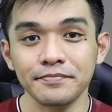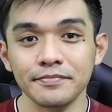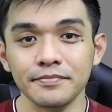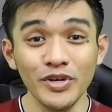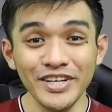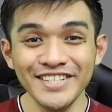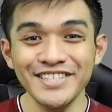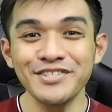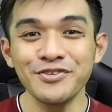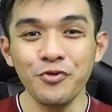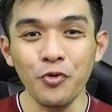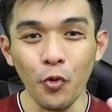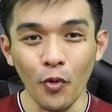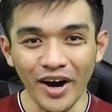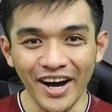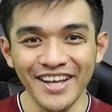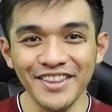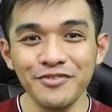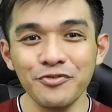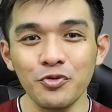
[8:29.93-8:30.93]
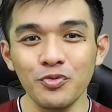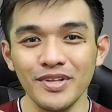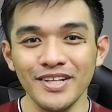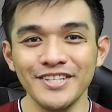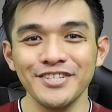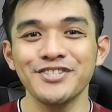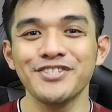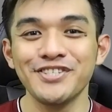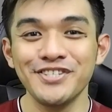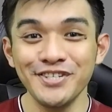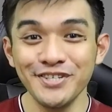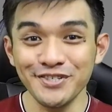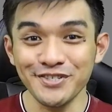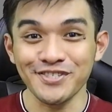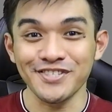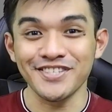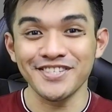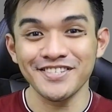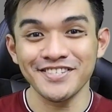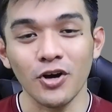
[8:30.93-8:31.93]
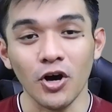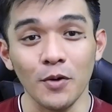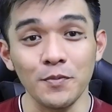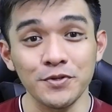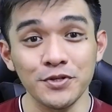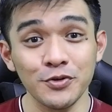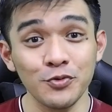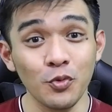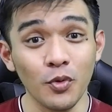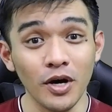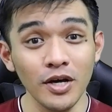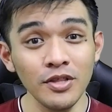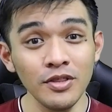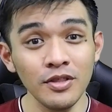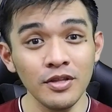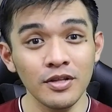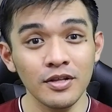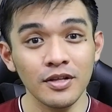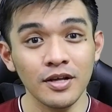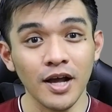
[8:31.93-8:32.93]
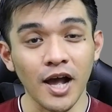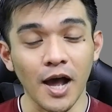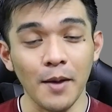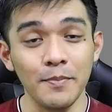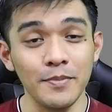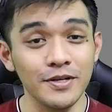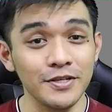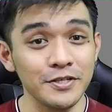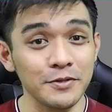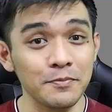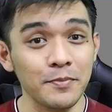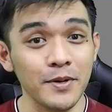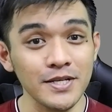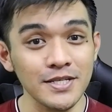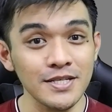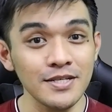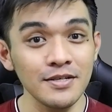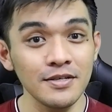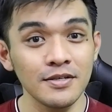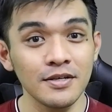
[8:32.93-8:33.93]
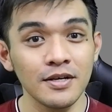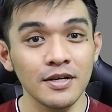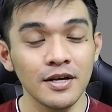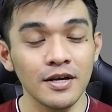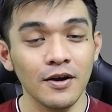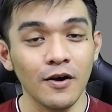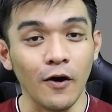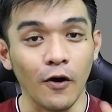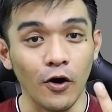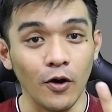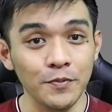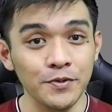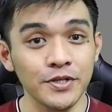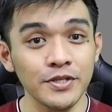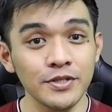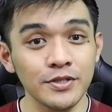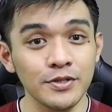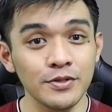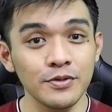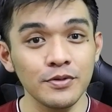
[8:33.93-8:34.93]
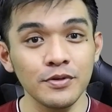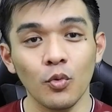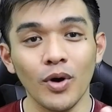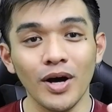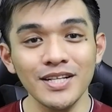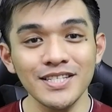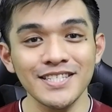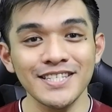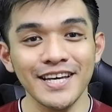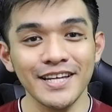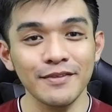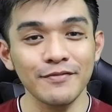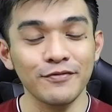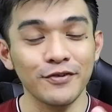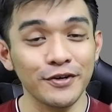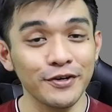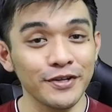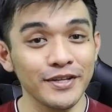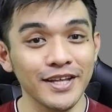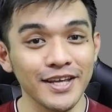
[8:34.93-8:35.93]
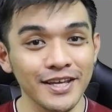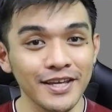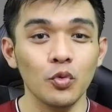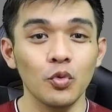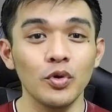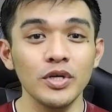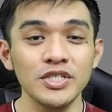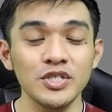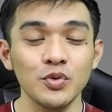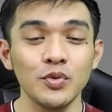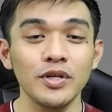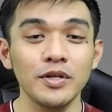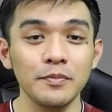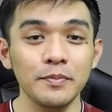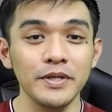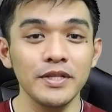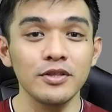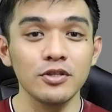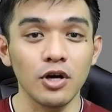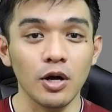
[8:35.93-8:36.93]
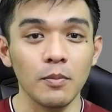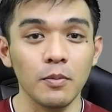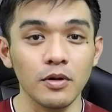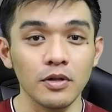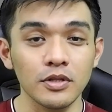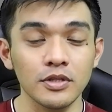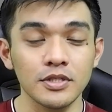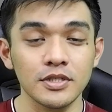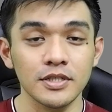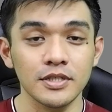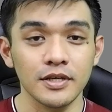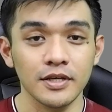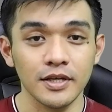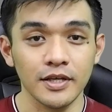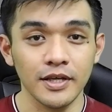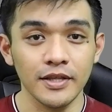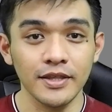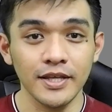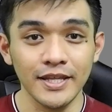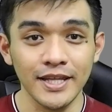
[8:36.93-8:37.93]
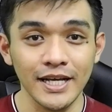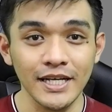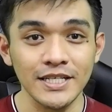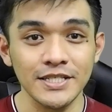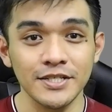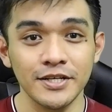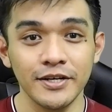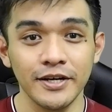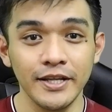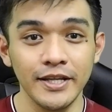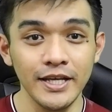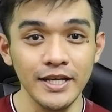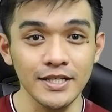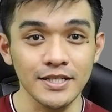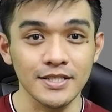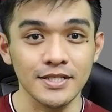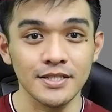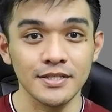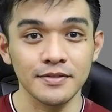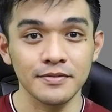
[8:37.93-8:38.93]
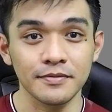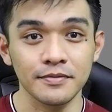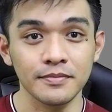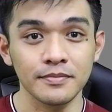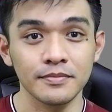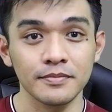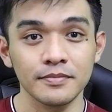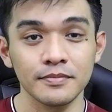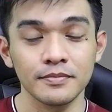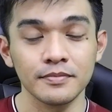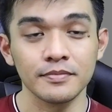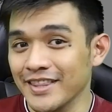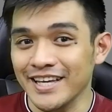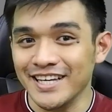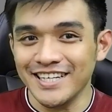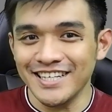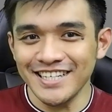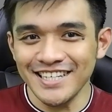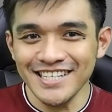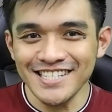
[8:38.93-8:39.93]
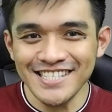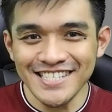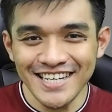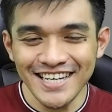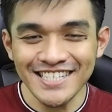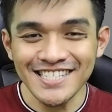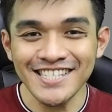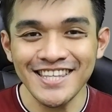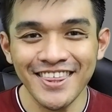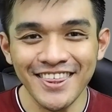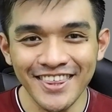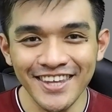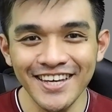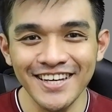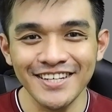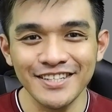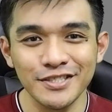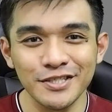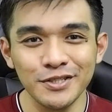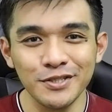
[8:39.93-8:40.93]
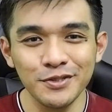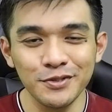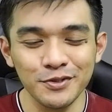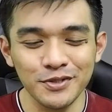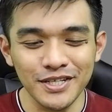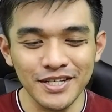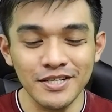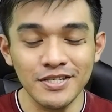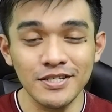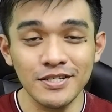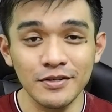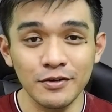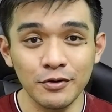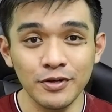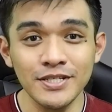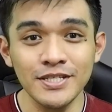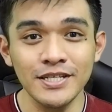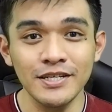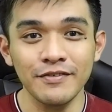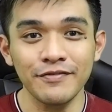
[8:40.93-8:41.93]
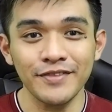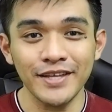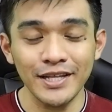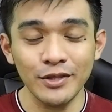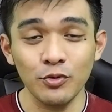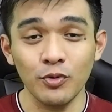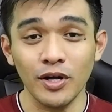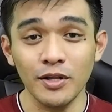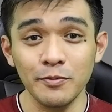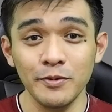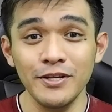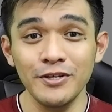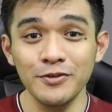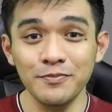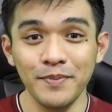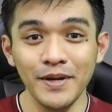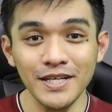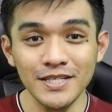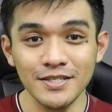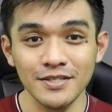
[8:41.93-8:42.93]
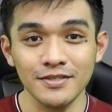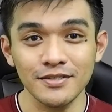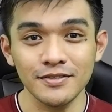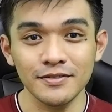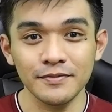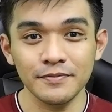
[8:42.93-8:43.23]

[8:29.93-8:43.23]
Which one will you choose? Option 1, 1 million peso. Option 2, 1 cent for the day, which will be doubled in the next 30 days. The easiest thing to do is receive that 1 million peso.